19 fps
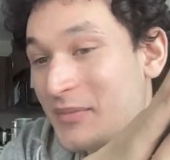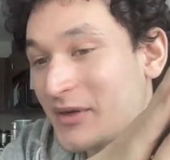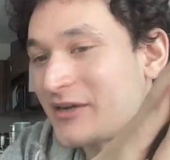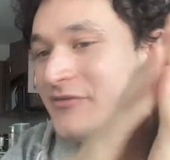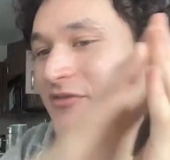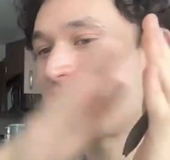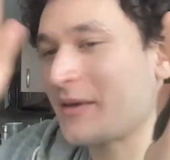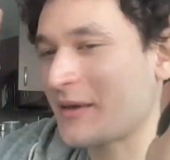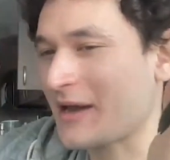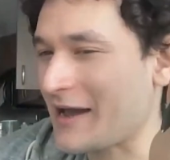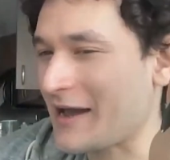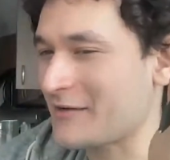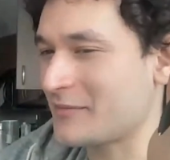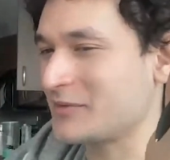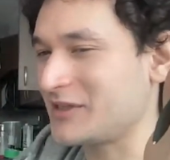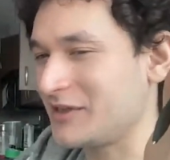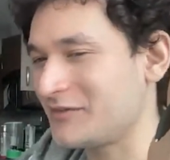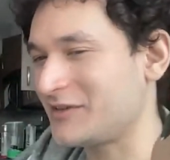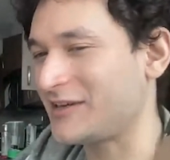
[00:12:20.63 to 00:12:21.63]
But if they
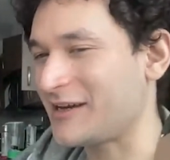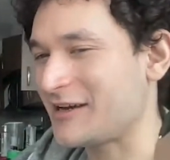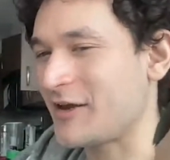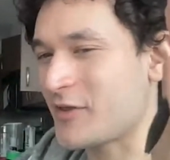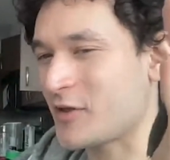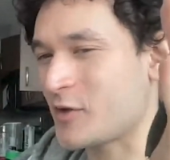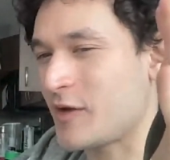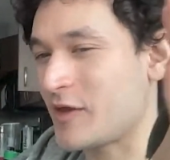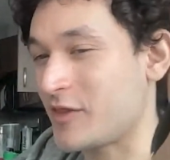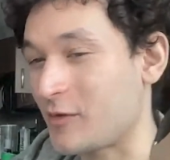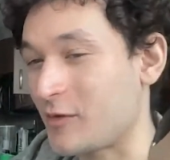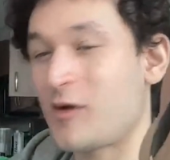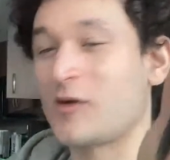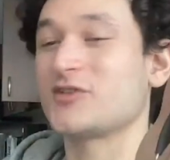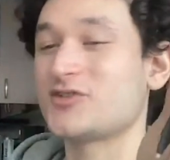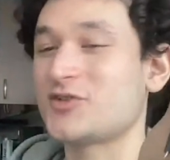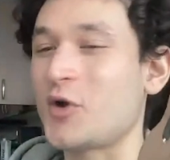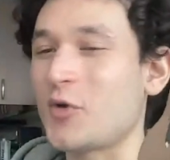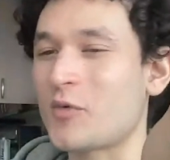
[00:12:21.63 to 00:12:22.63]
kind of believe it in another way, they're
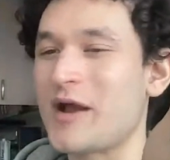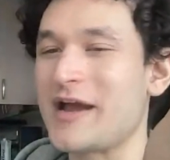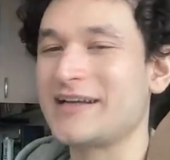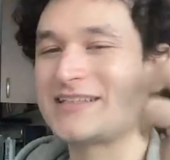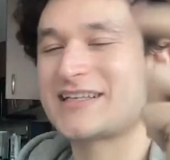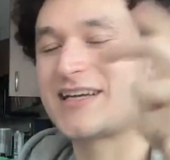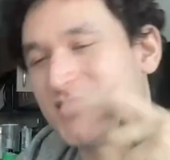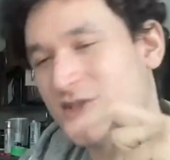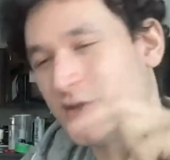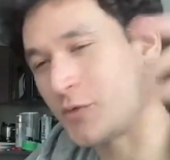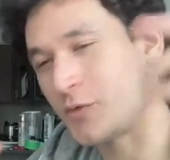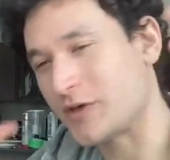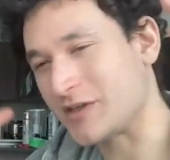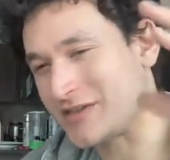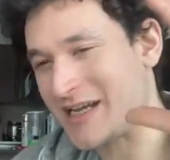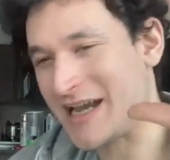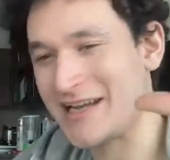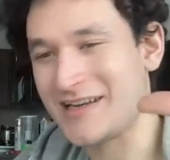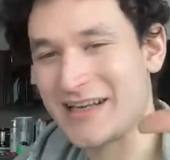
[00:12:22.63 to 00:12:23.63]
also right, because you were
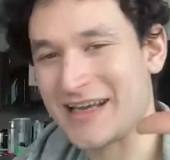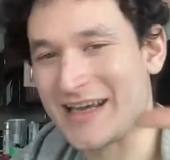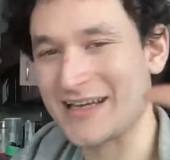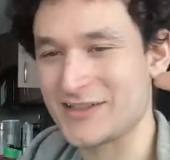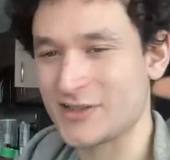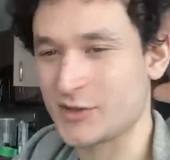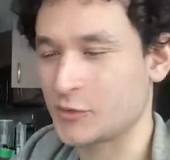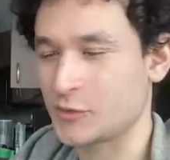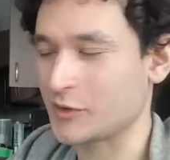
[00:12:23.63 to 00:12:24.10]
intending it.